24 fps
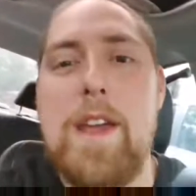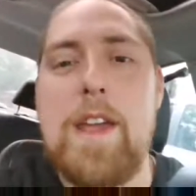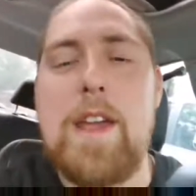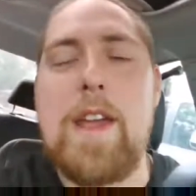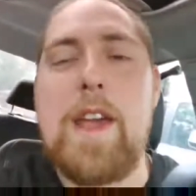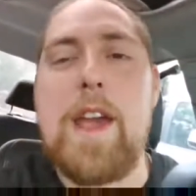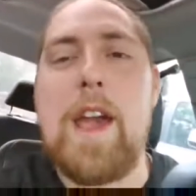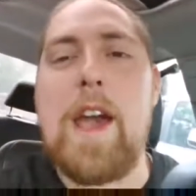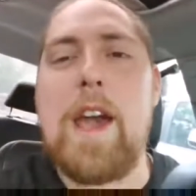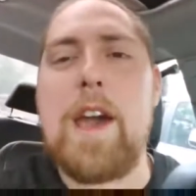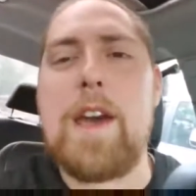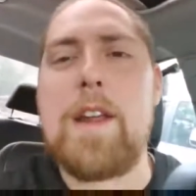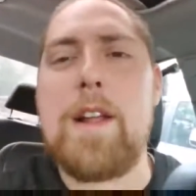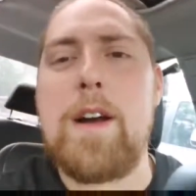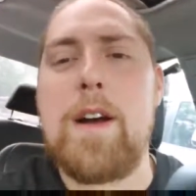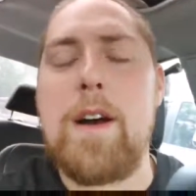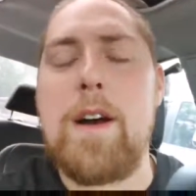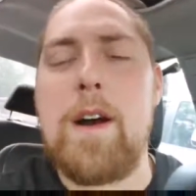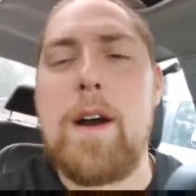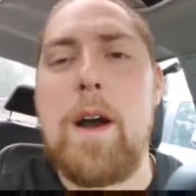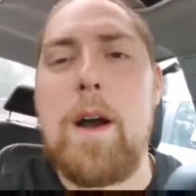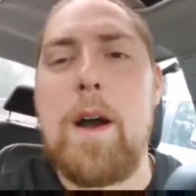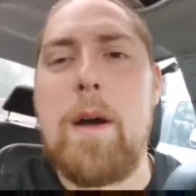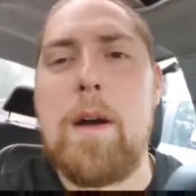had
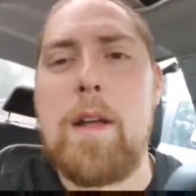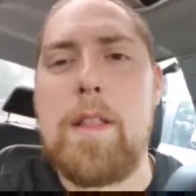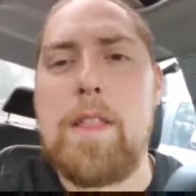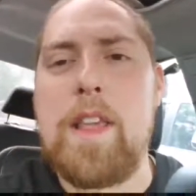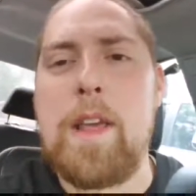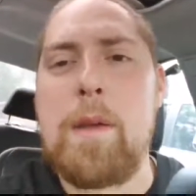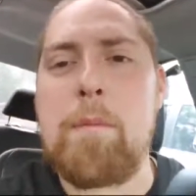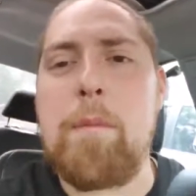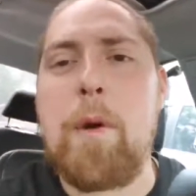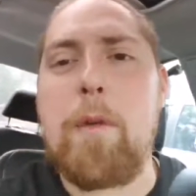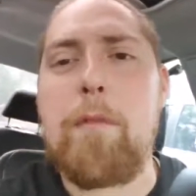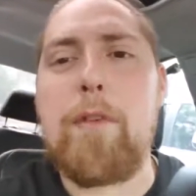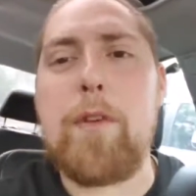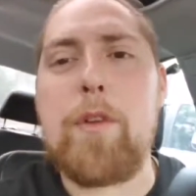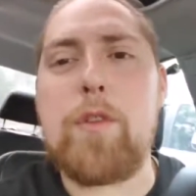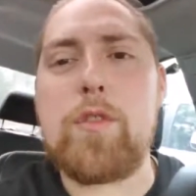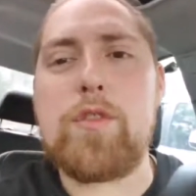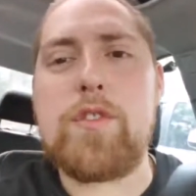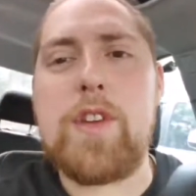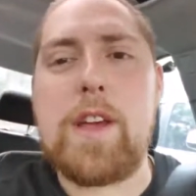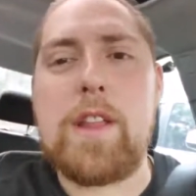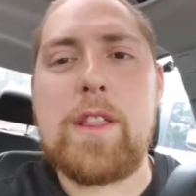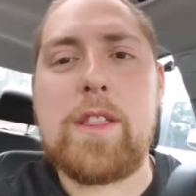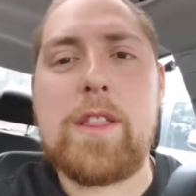I think buffalo
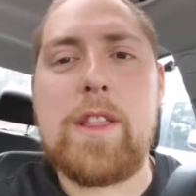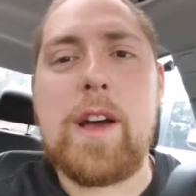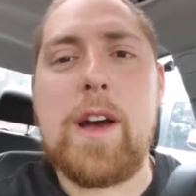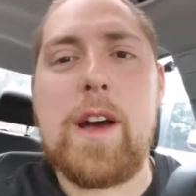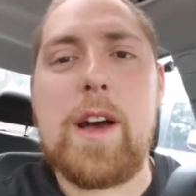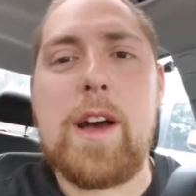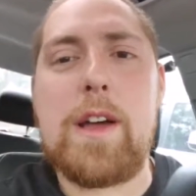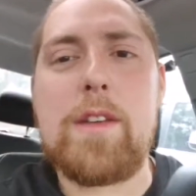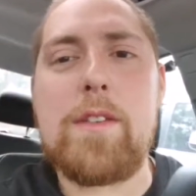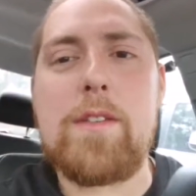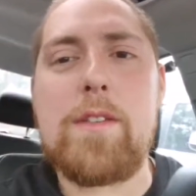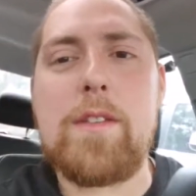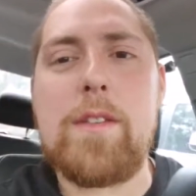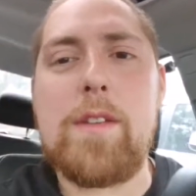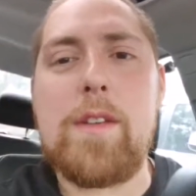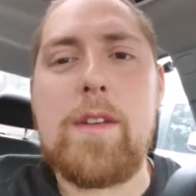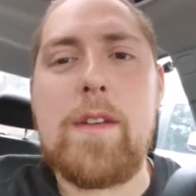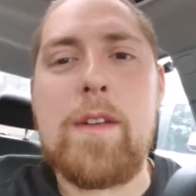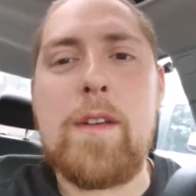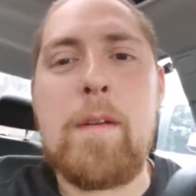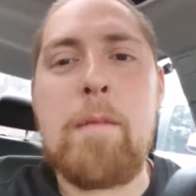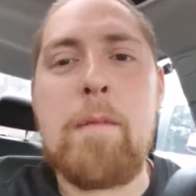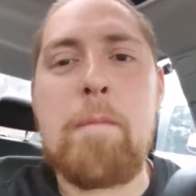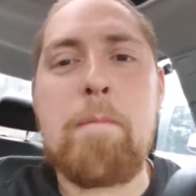chicken thighs.
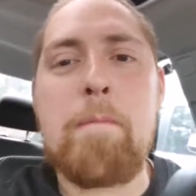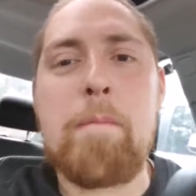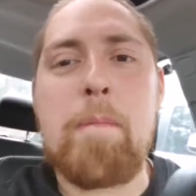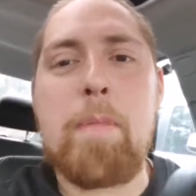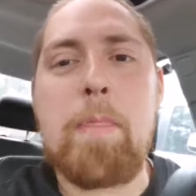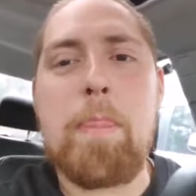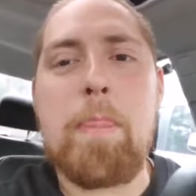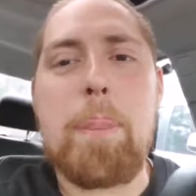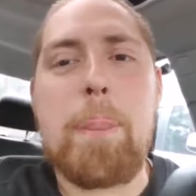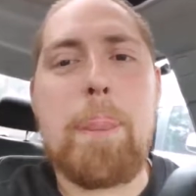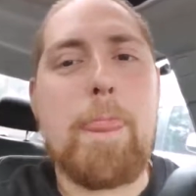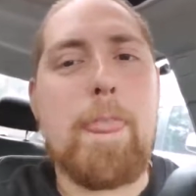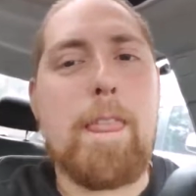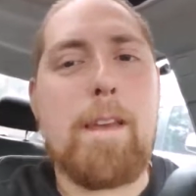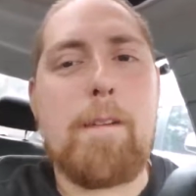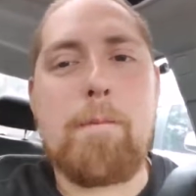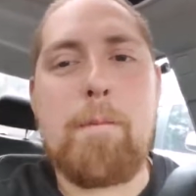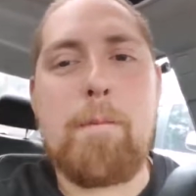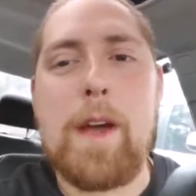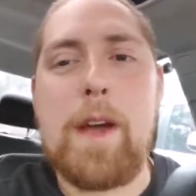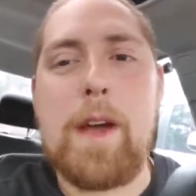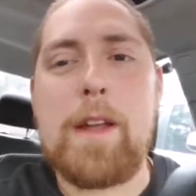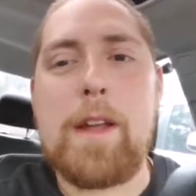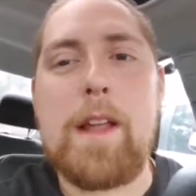
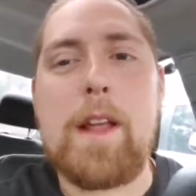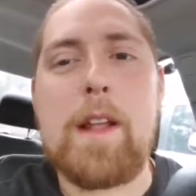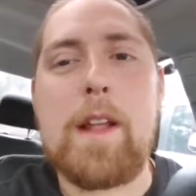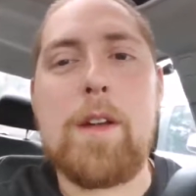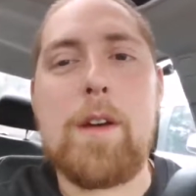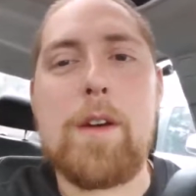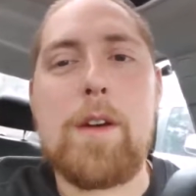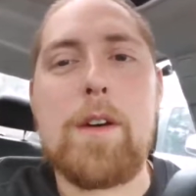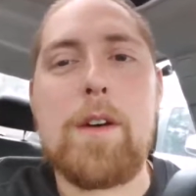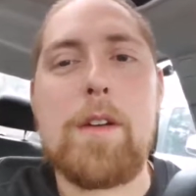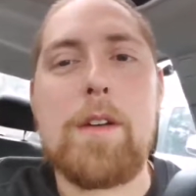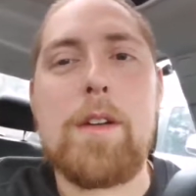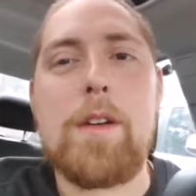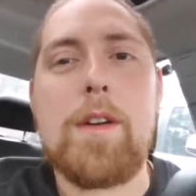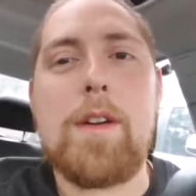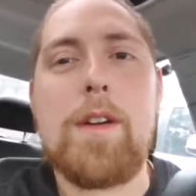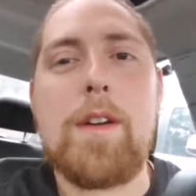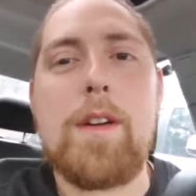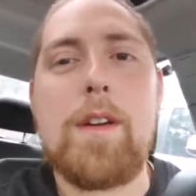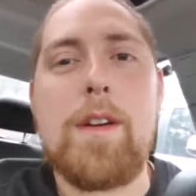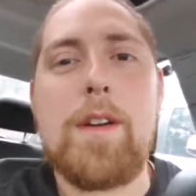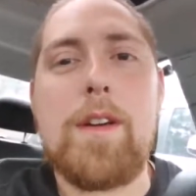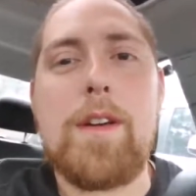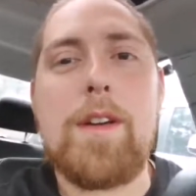Man, that looked good.
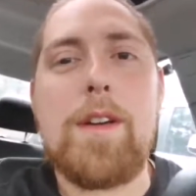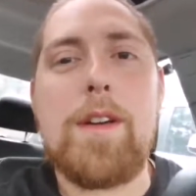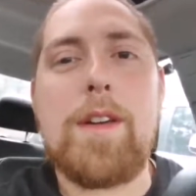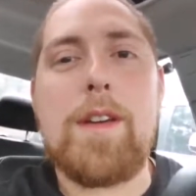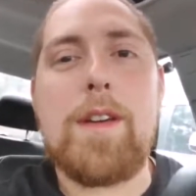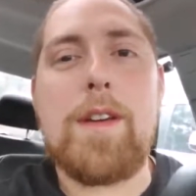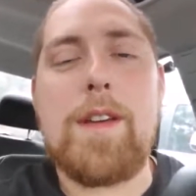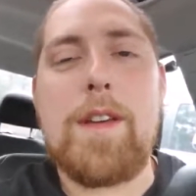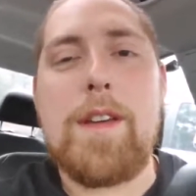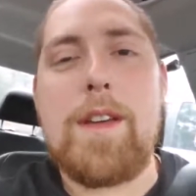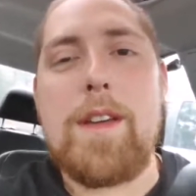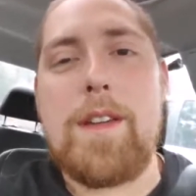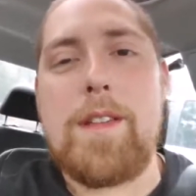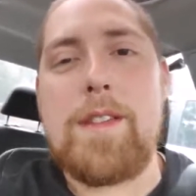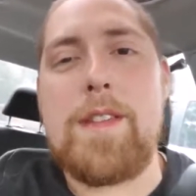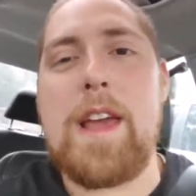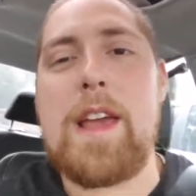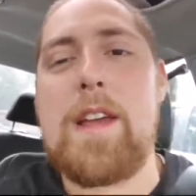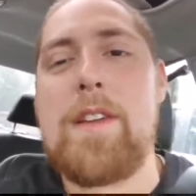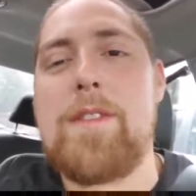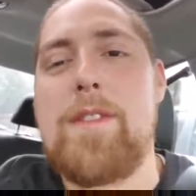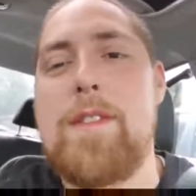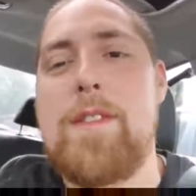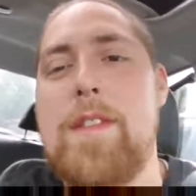
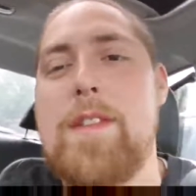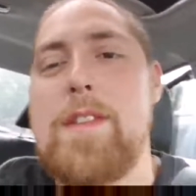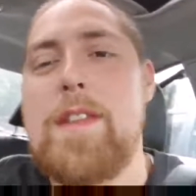Thanks,